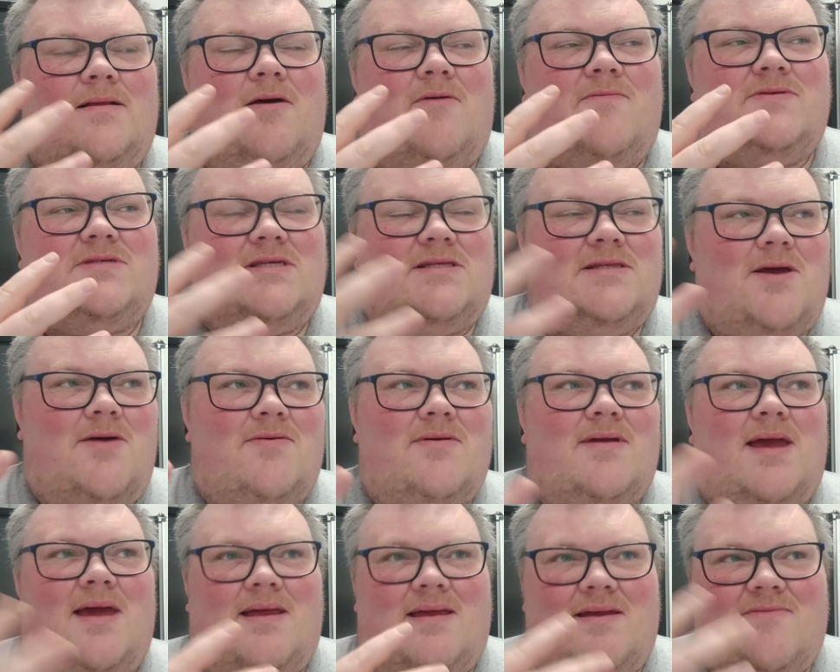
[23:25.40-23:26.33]
obviously
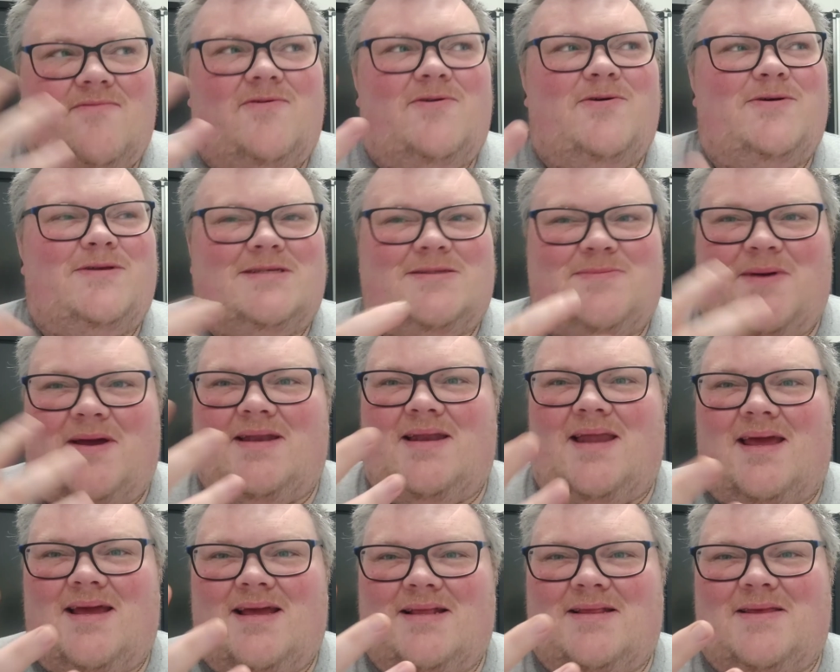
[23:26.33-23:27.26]
don't get influenced by
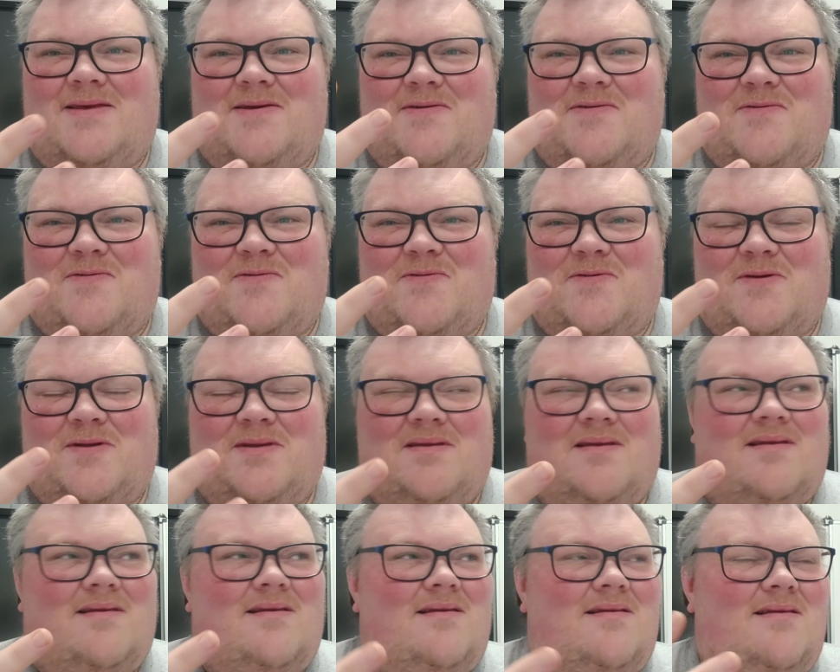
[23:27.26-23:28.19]
negative
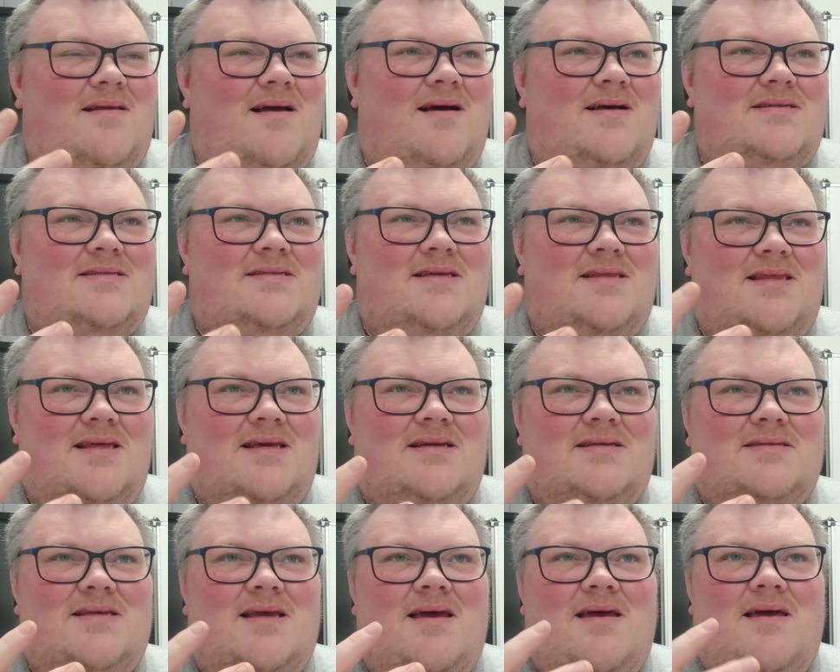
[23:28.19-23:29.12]
and nasty
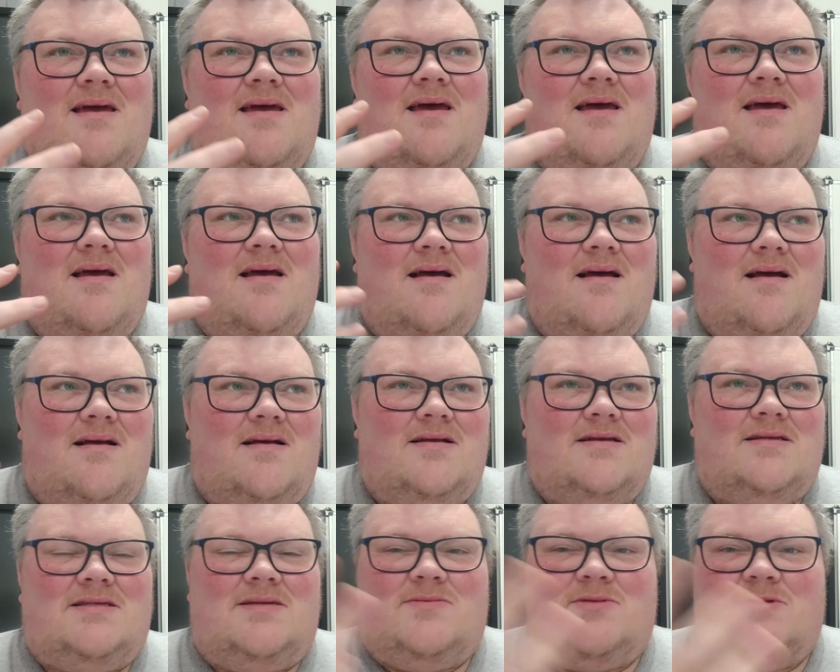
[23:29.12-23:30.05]
things,
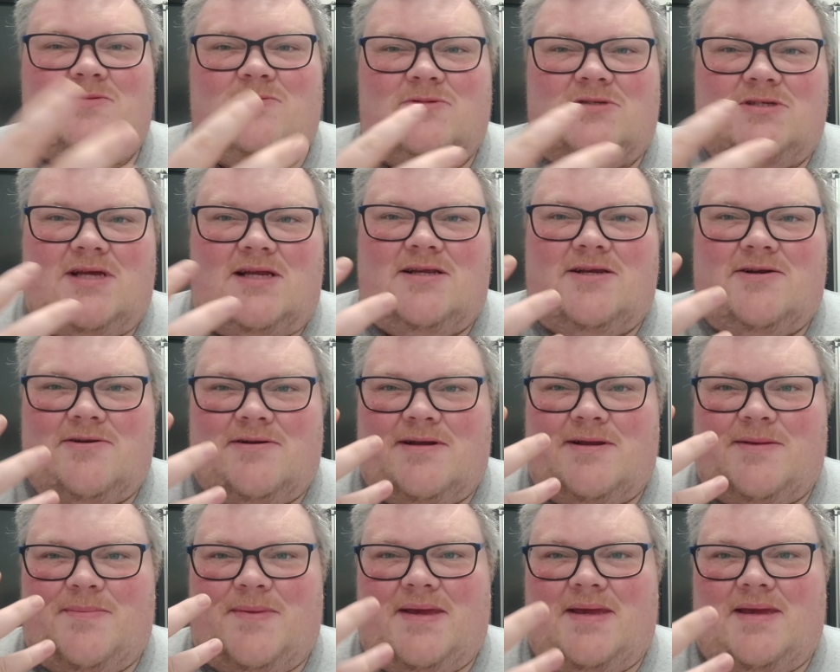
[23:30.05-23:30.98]
seem to
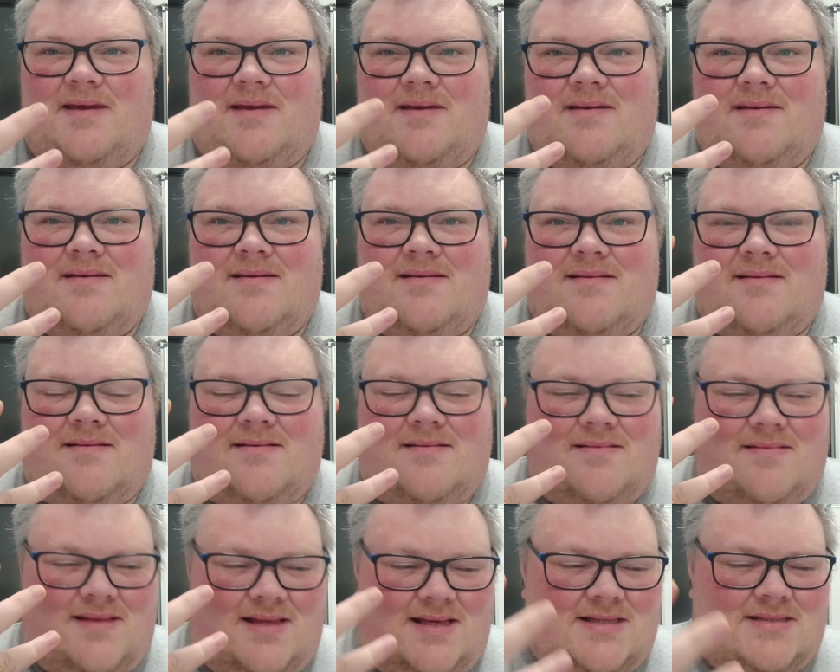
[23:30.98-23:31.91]
genuinely be
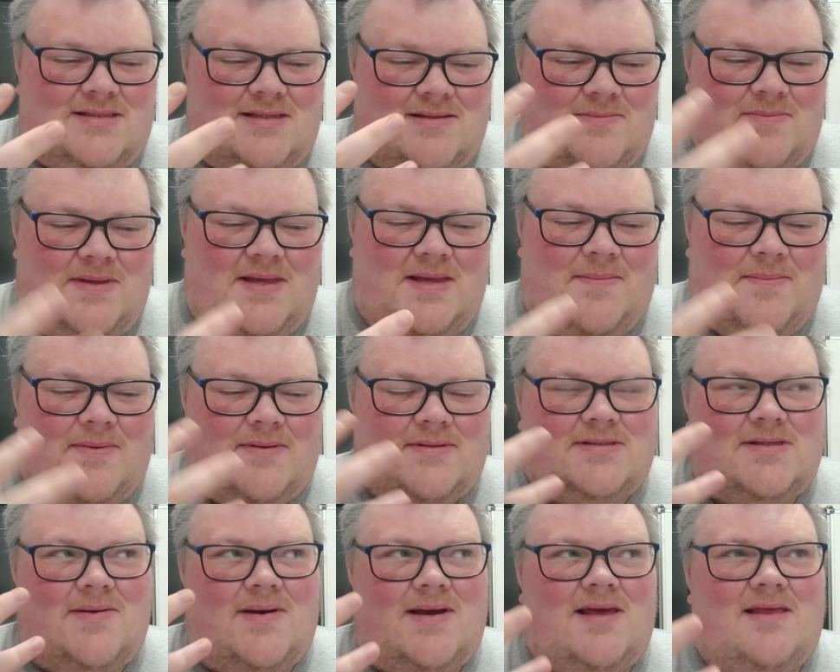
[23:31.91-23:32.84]
decent people.
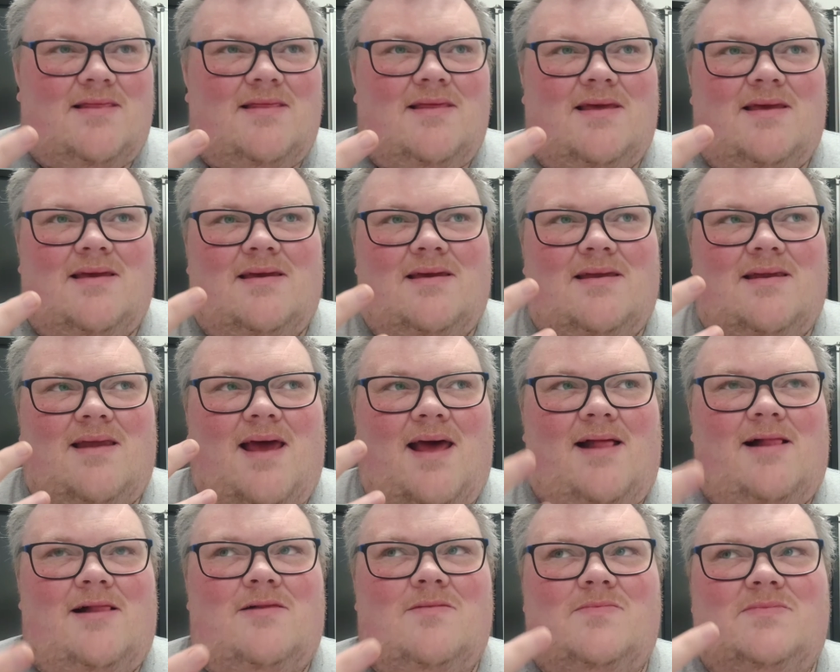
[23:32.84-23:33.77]
So I think it
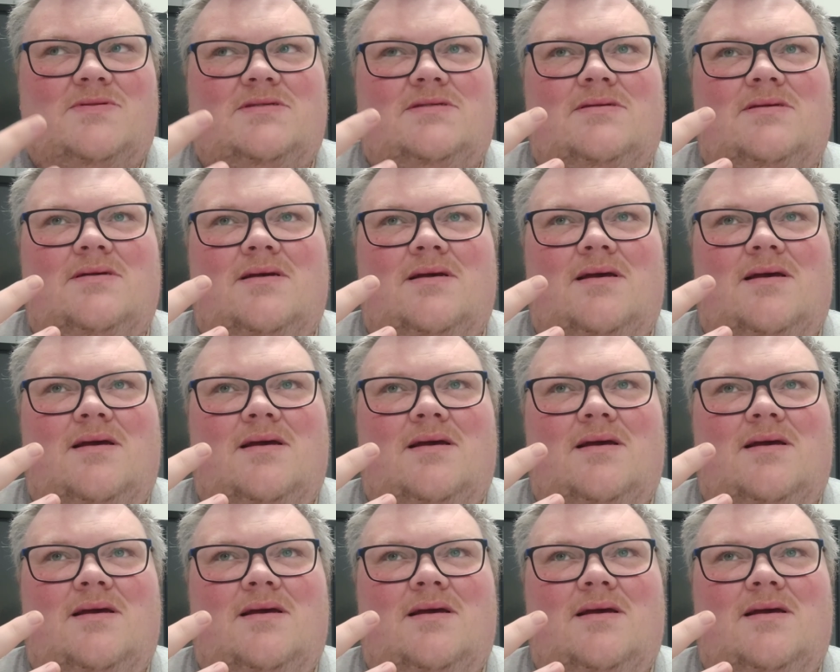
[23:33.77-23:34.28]
helps